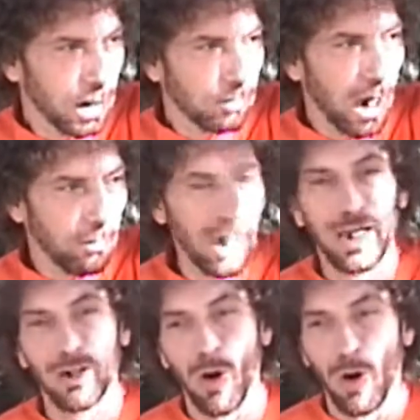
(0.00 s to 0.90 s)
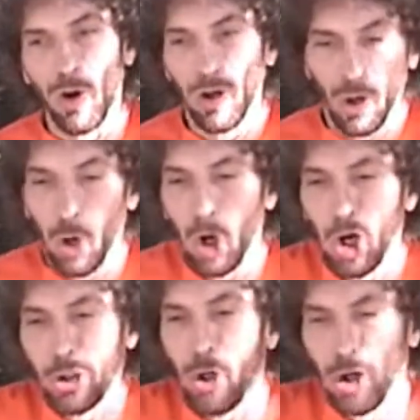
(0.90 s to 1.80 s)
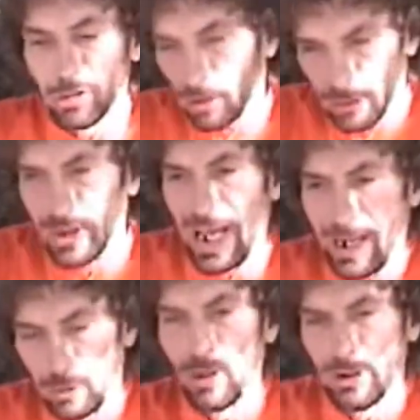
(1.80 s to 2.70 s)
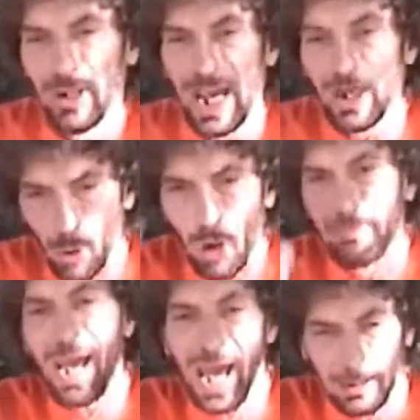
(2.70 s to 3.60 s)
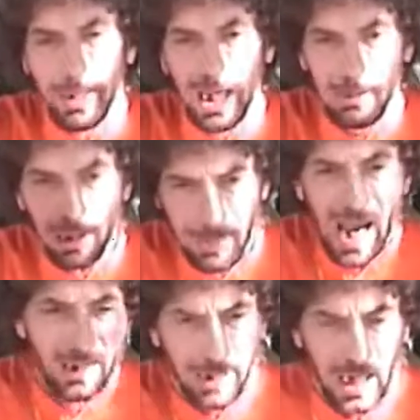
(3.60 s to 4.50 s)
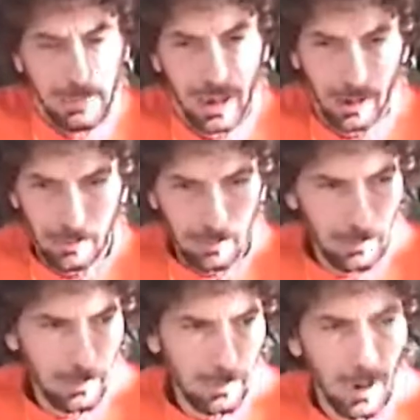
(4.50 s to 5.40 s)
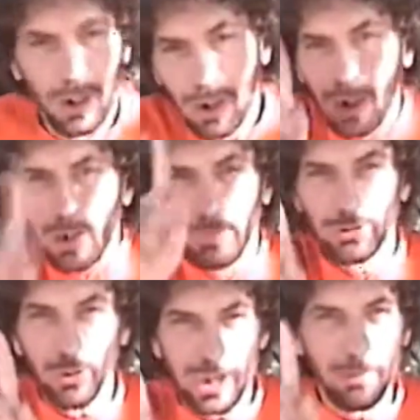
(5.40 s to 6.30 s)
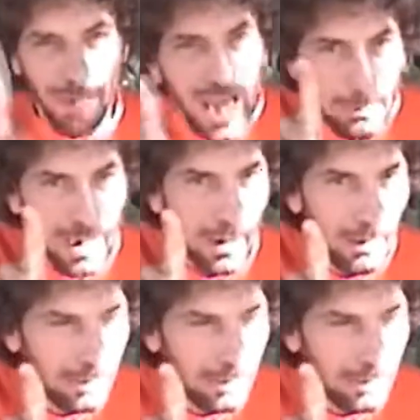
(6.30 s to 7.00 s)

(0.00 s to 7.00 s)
Mama, go, oh no, don't do that. Oh, bad baby. But to the baby.